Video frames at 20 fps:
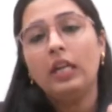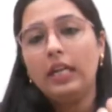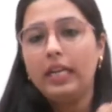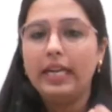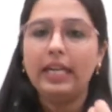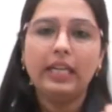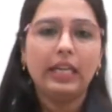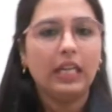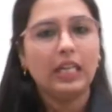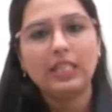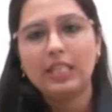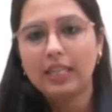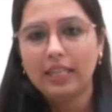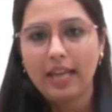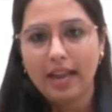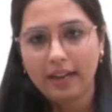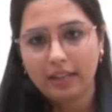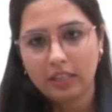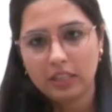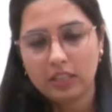It is a
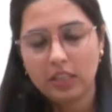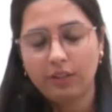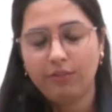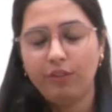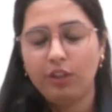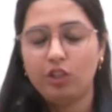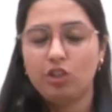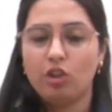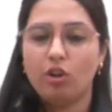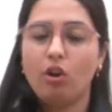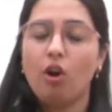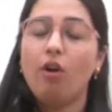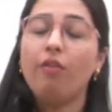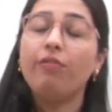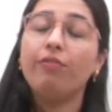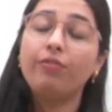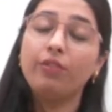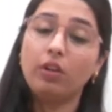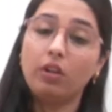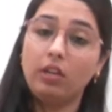characteristic feature
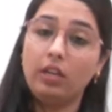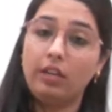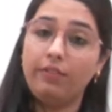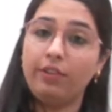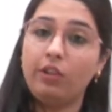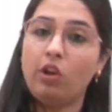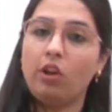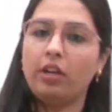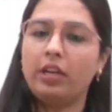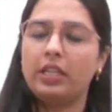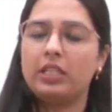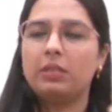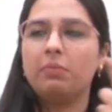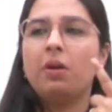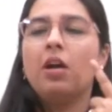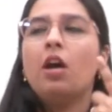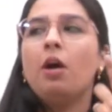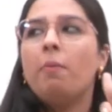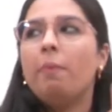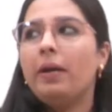of a living organism.
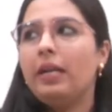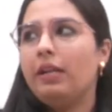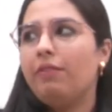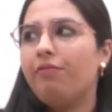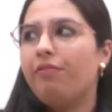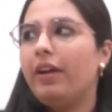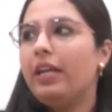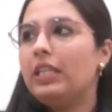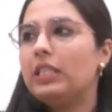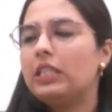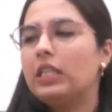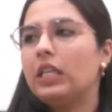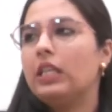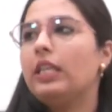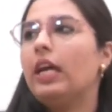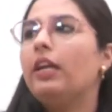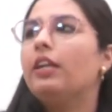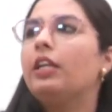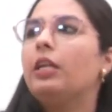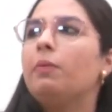But if I say
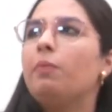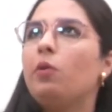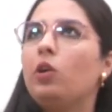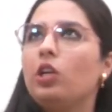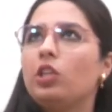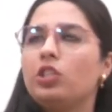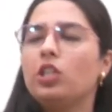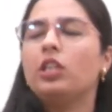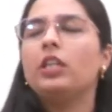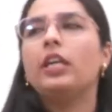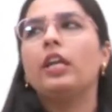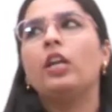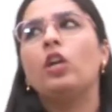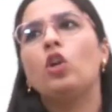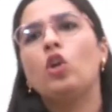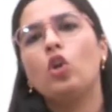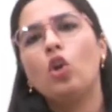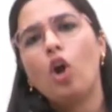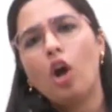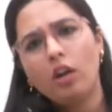that reproduction
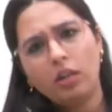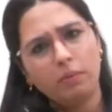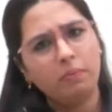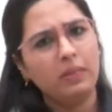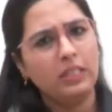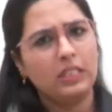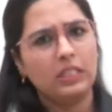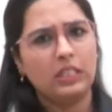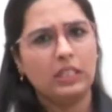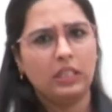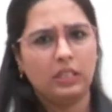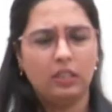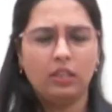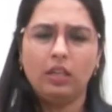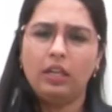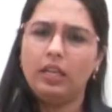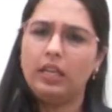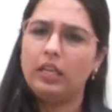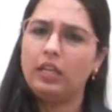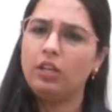cannot be
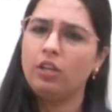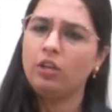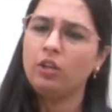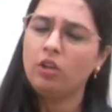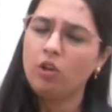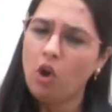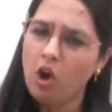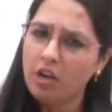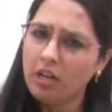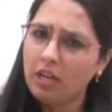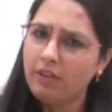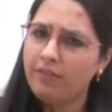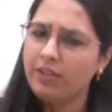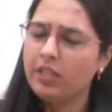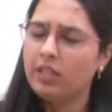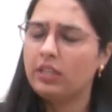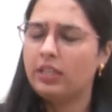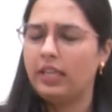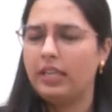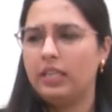seen in
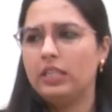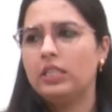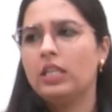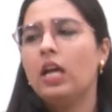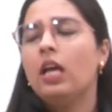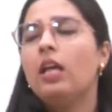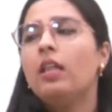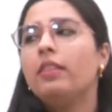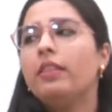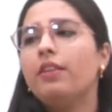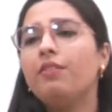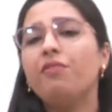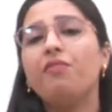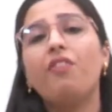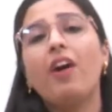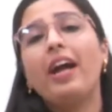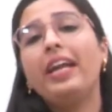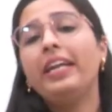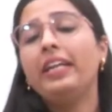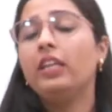non-living things, then
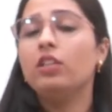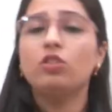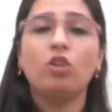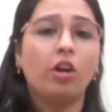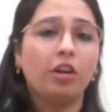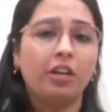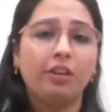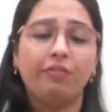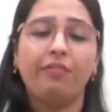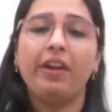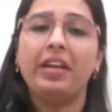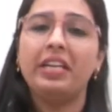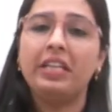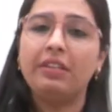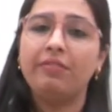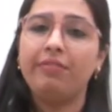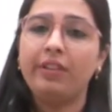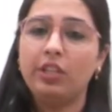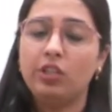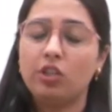why it is not a
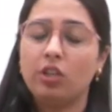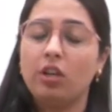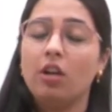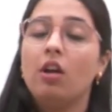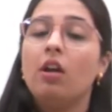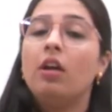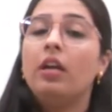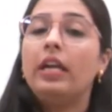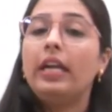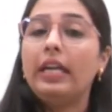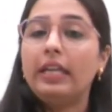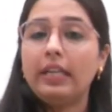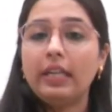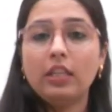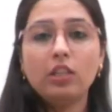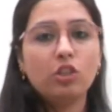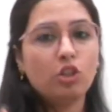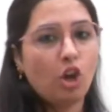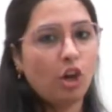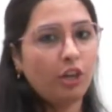defining feature? It
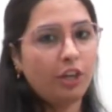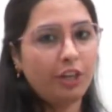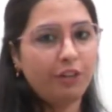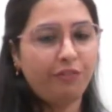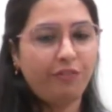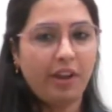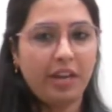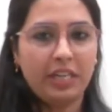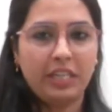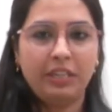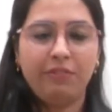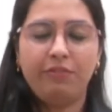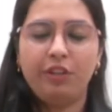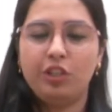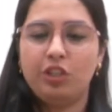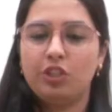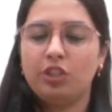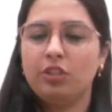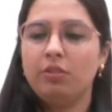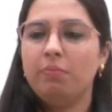is not a defining
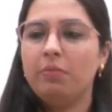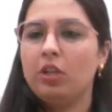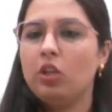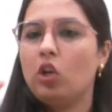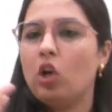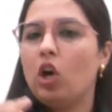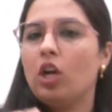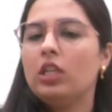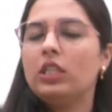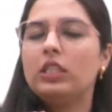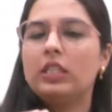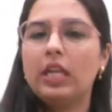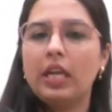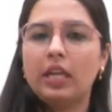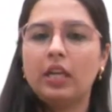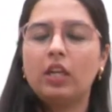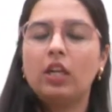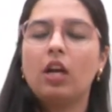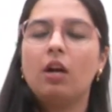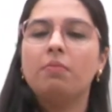feature because
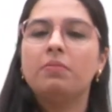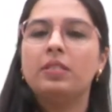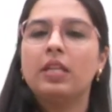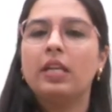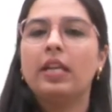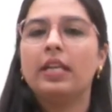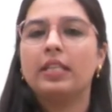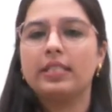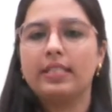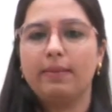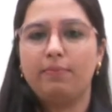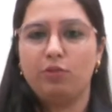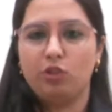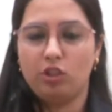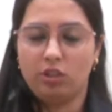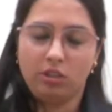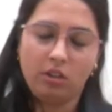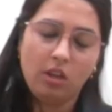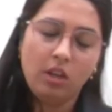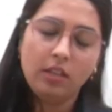there comes an
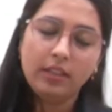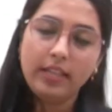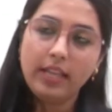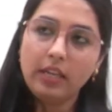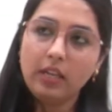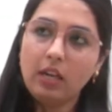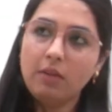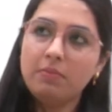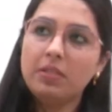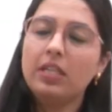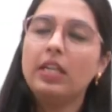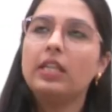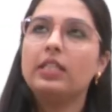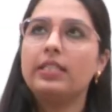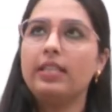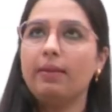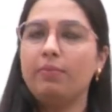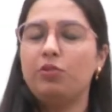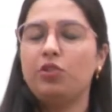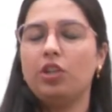exception. There comes an
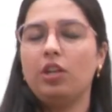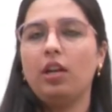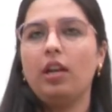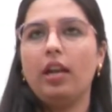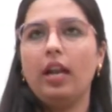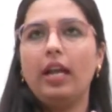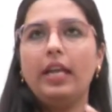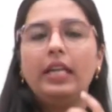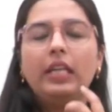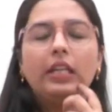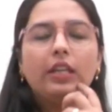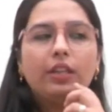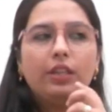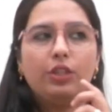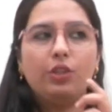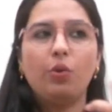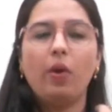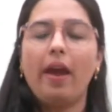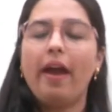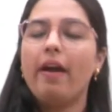exception, like
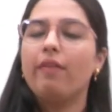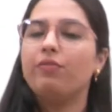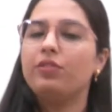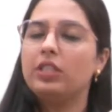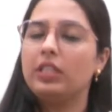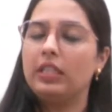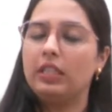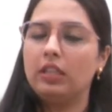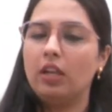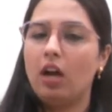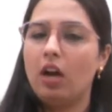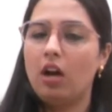you have seen